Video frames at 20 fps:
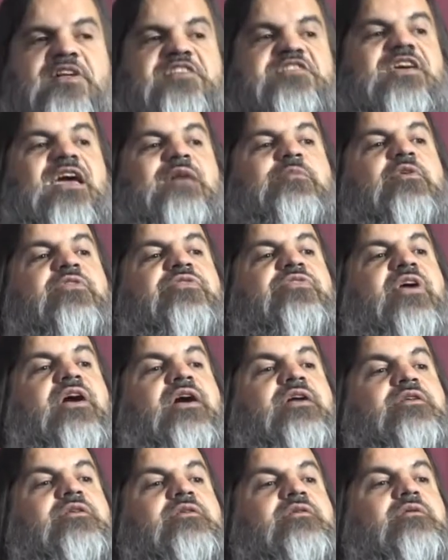of that's
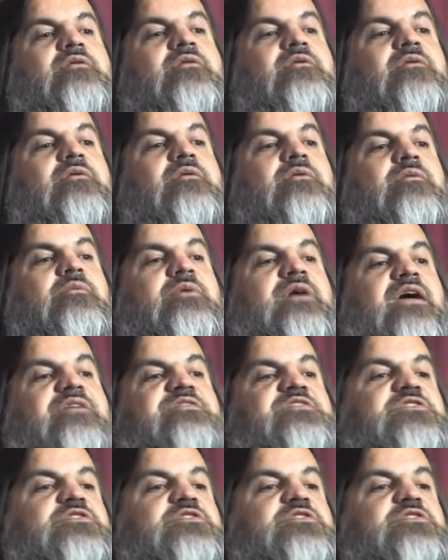gamified. We have